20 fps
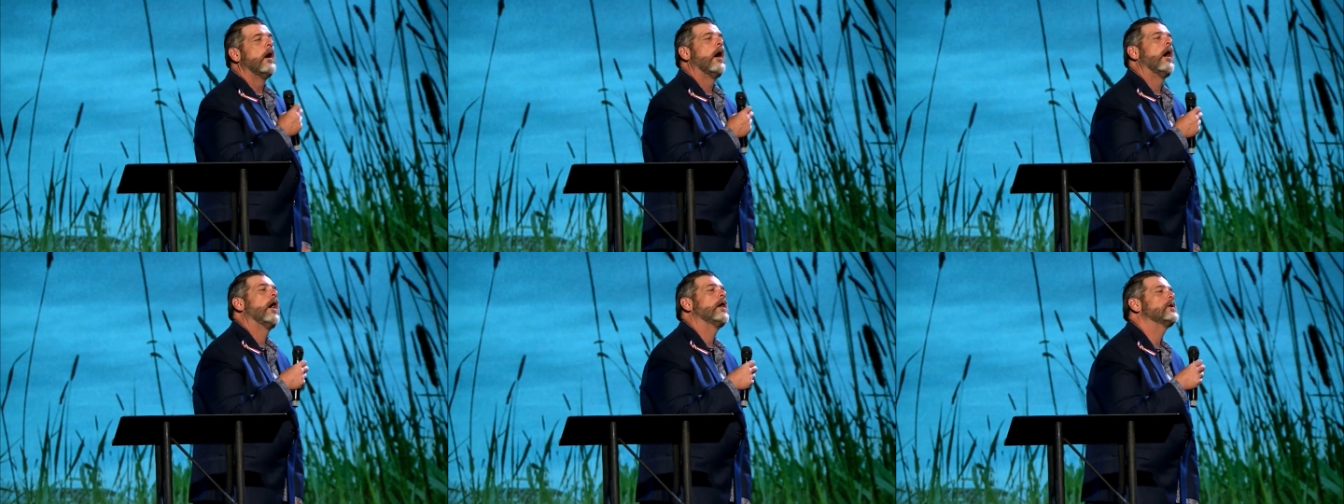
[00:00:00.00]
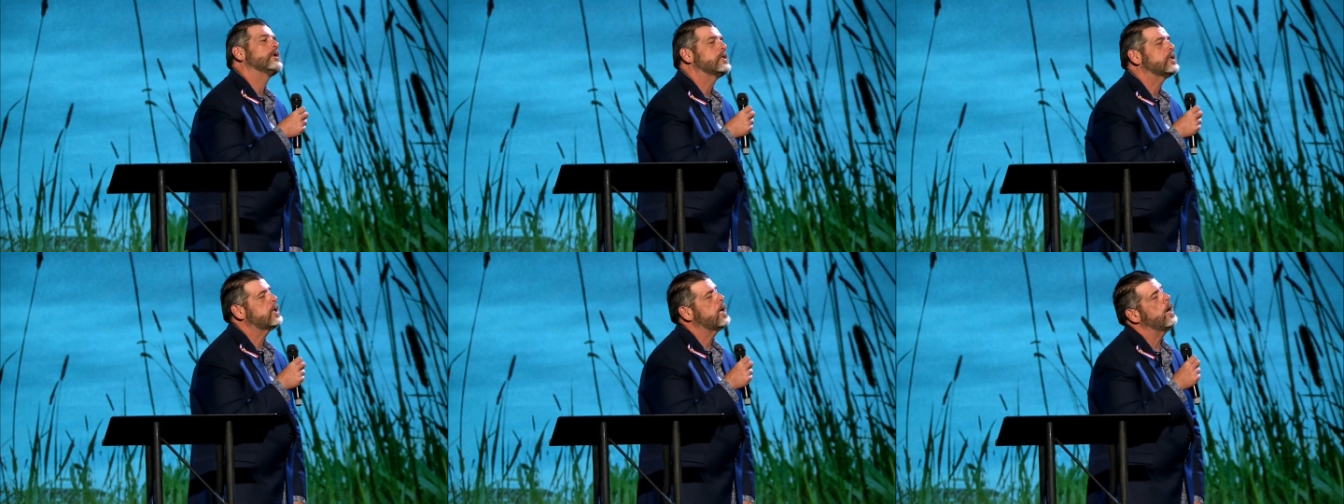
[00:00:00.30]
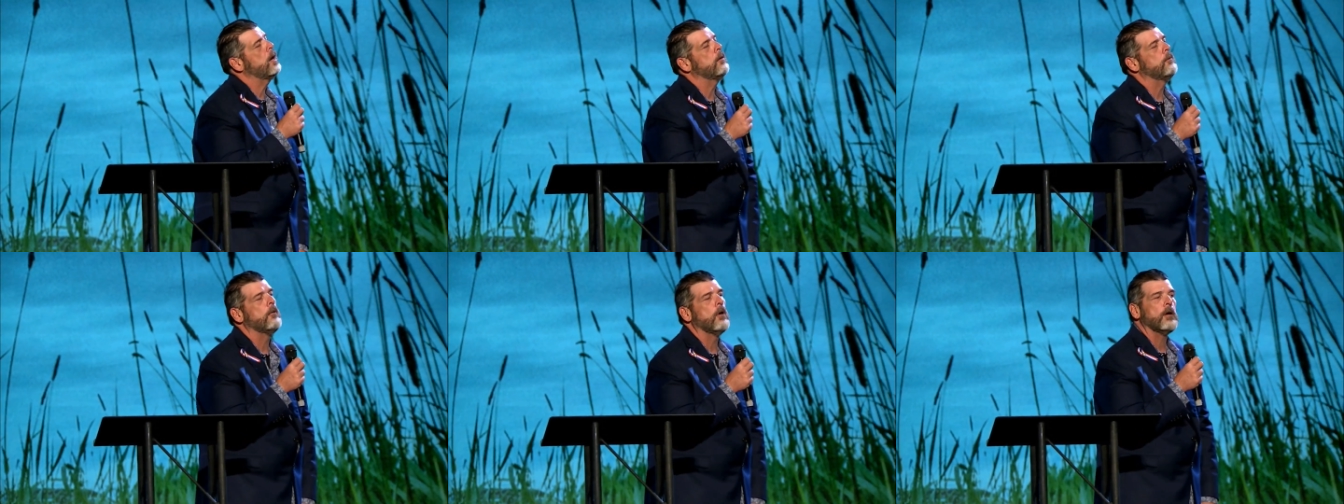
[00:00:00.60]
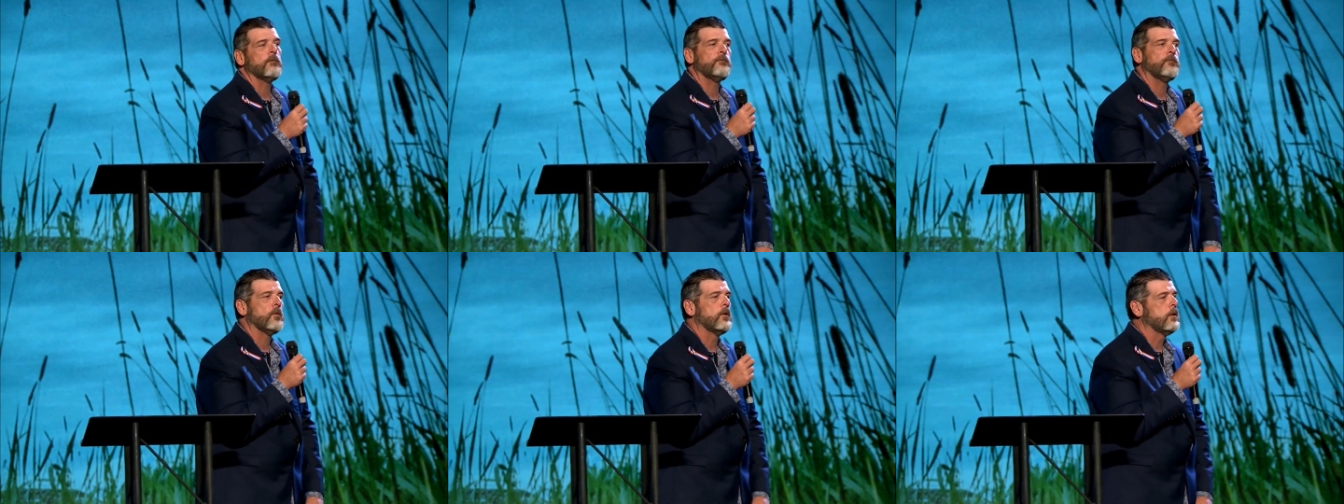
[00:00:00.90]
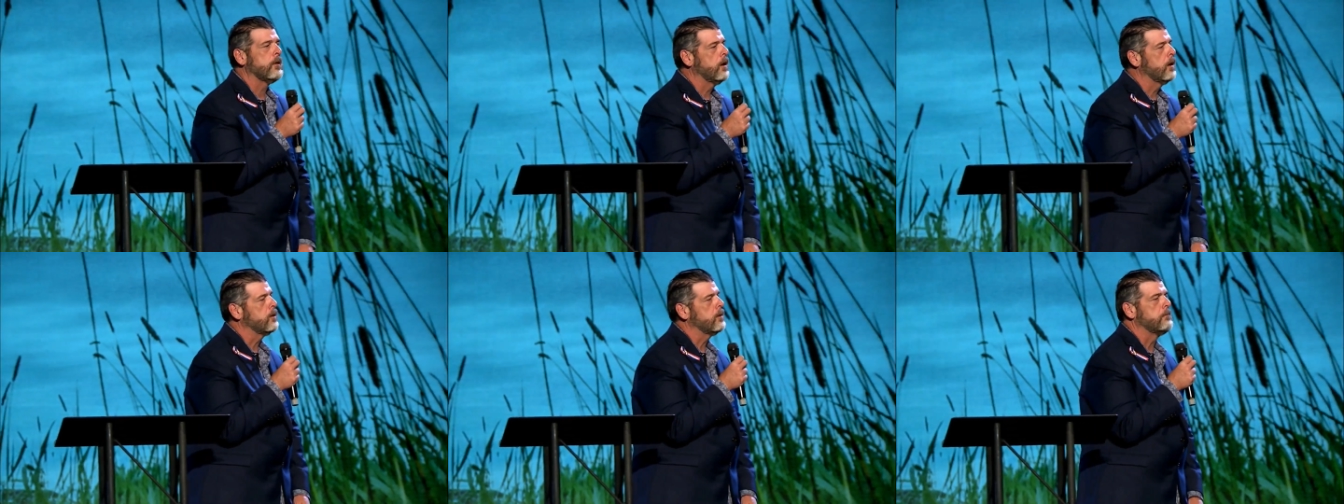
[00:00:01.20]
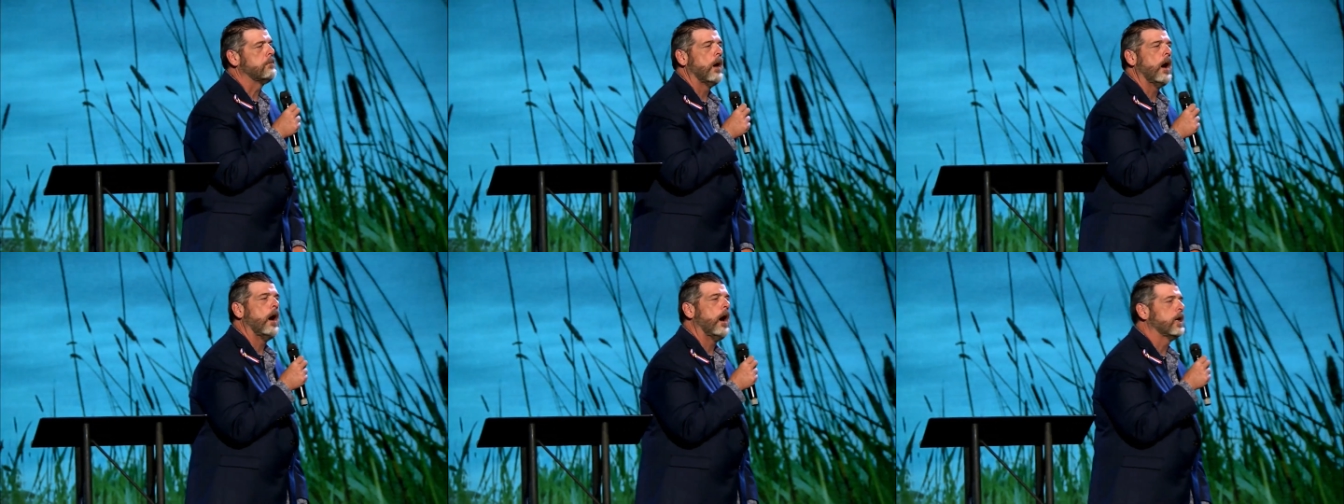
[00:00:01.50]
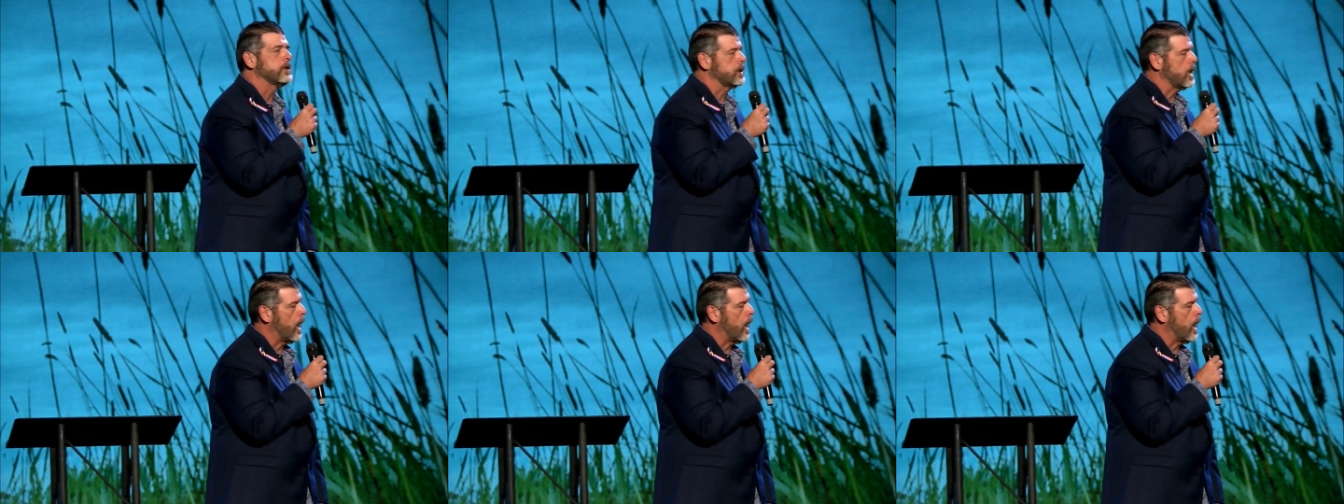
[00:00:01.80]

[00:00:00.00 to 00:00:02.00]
I just can't work for another boss.